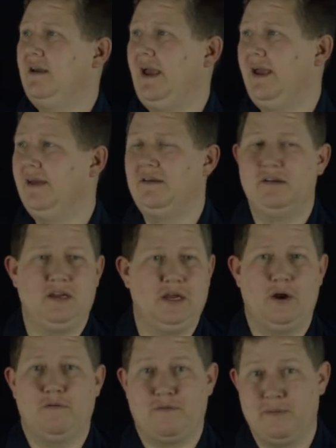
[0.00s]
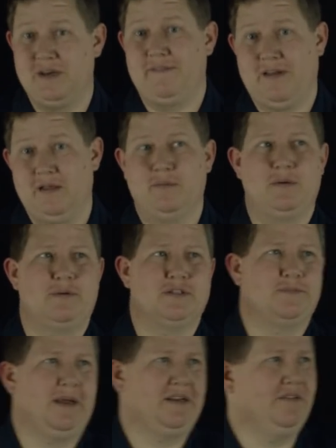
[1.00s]
And you know, from a development
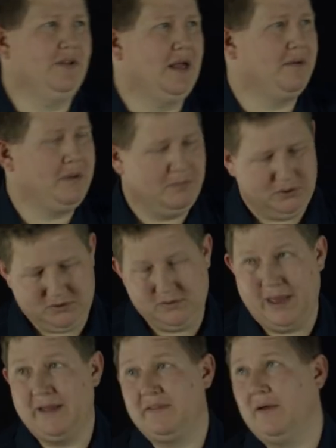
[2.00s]
perspective, a lot of people do that.